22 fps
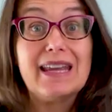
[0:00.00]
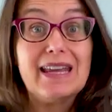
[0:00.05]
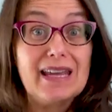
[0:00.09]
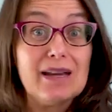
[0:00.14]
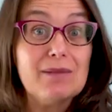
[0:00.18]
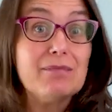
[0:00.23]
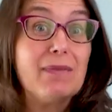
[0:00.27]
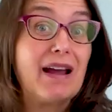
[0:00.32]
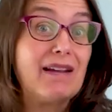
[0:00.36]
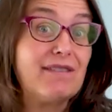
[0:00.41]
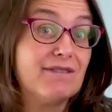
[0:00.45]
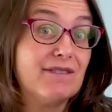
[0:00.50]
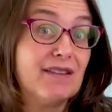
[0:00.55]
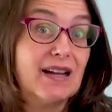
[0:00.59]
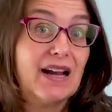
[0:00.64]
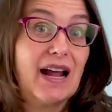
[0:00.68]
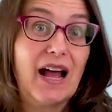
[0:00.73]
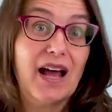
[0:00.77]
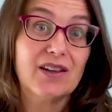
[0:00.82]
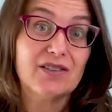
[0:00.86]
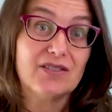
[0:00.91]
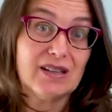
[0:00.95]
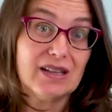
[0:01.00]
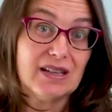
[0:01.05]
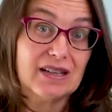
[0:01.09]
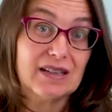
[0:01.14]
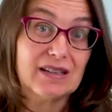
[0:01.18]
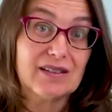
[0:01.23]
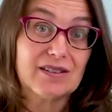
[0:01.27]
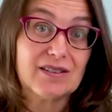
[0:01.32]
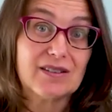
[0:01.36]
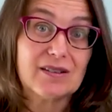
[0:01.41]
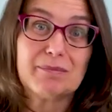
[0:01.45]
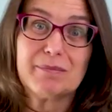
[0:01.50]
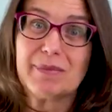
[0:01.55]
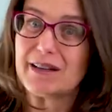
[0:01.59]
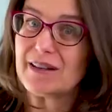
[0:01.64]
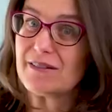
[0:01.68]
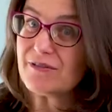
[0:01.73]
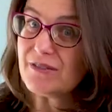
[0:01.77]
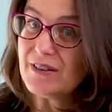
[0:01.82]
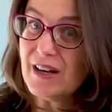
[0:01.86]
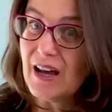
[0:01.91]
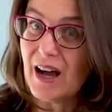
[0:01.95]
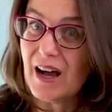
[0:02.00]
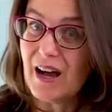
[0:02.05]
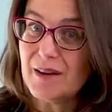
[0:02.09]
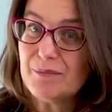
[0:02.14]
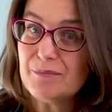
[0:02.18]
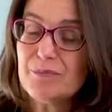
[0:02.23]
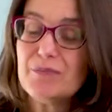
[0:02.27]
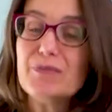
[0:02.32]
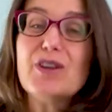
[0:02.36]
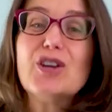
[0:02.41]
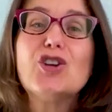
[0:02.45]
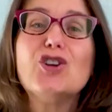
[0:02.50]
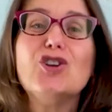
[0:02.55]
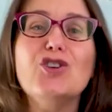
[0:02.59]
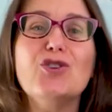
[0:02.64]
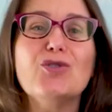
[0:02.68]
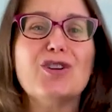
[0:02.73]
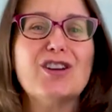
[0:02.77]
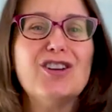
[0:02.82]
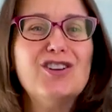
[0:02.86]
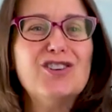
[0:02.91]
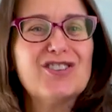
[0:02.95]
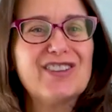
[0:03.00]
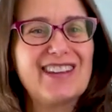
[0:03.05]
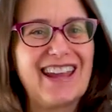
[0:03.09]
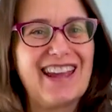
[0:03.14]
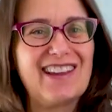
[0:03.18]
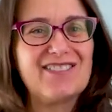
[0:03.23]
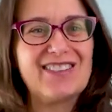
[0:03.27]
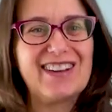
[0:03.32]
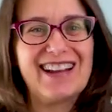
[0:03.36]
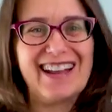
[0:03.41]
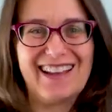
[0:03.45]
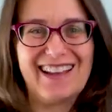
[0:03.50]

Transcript: it might fit as is, but if not, you can use Canva to